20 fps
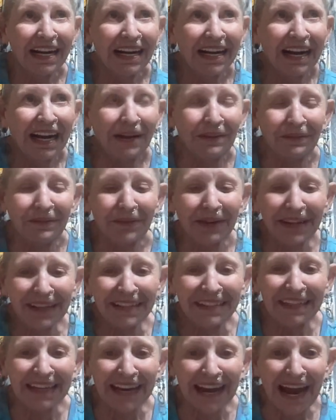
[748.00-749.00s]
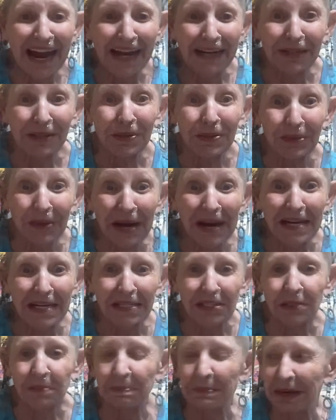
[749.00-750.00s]
I really had
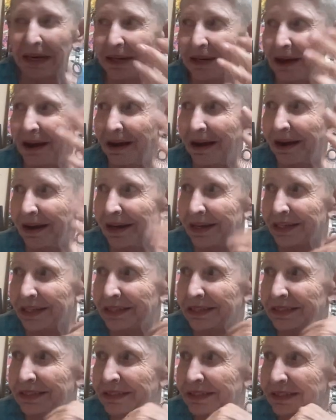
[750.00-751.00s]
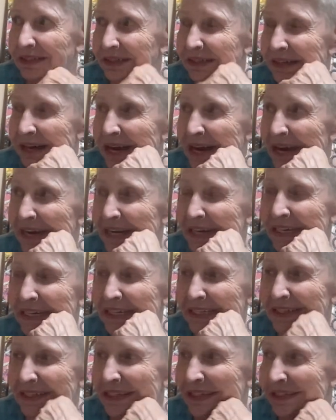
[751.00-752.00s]
grace because I
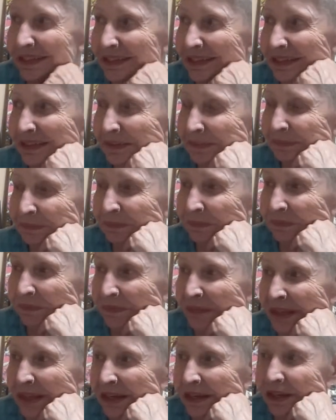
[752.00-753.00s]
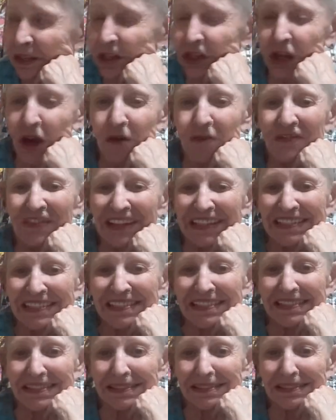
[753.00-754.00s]
hit
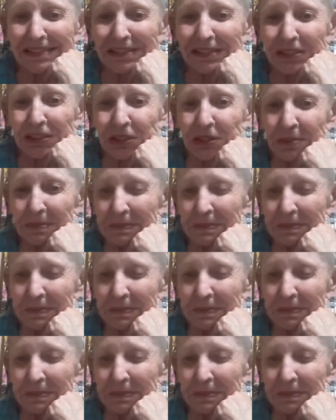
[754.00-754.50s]
Clovis, New